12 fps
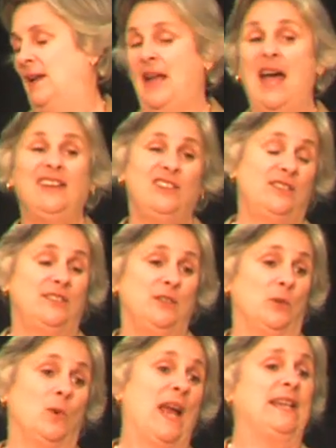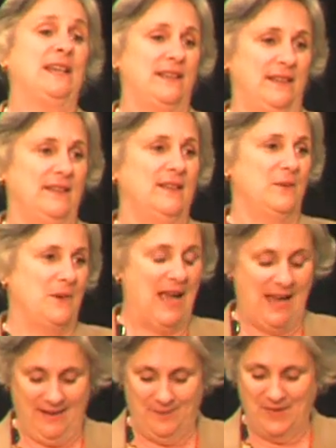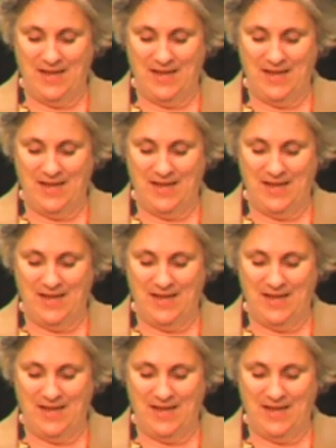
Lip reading: I could still write it. Okay?